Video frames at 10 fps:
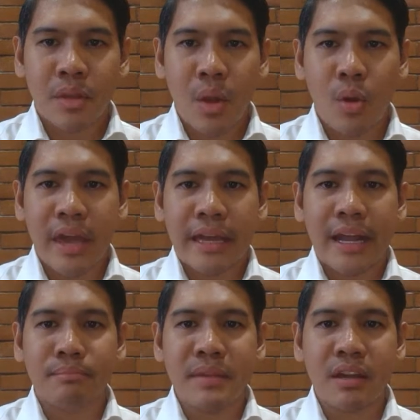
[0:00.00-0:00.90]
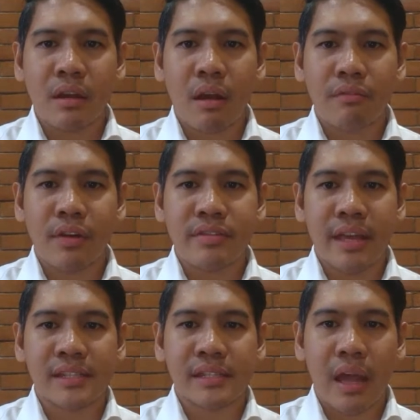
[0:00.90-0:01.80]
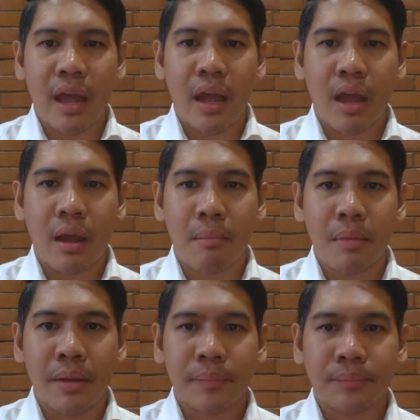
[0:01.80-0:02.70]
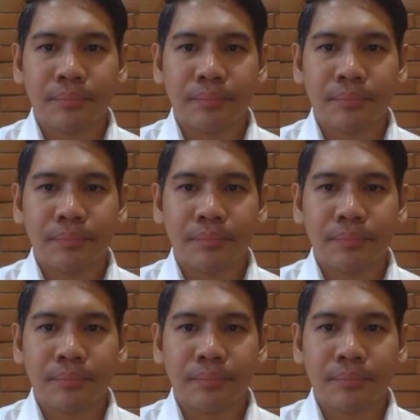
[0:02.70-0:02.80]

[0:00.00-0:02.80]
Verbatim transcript: okay let me cover this um,